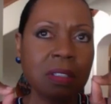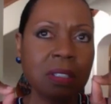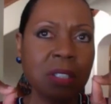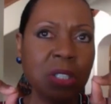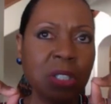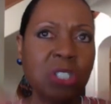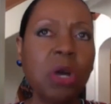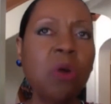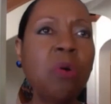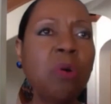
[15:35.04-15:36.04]
So
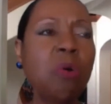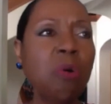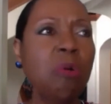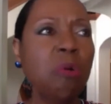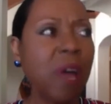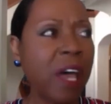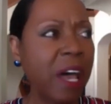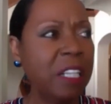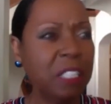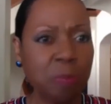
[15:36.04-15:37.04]
who
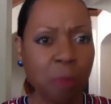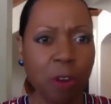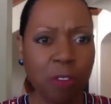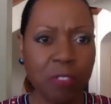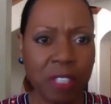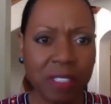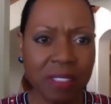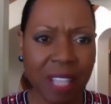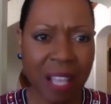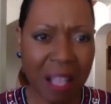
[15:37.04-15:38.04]
has perfect
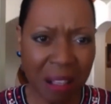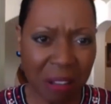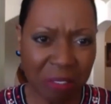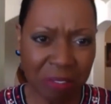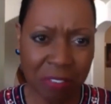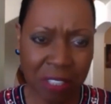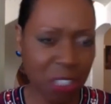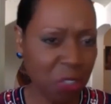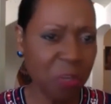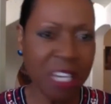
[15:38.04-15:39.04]
love?
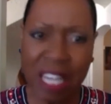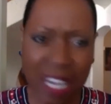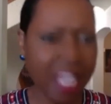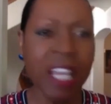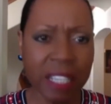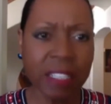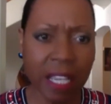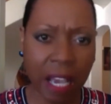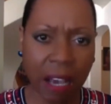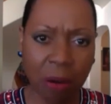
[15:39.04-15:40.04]
Because we need it now.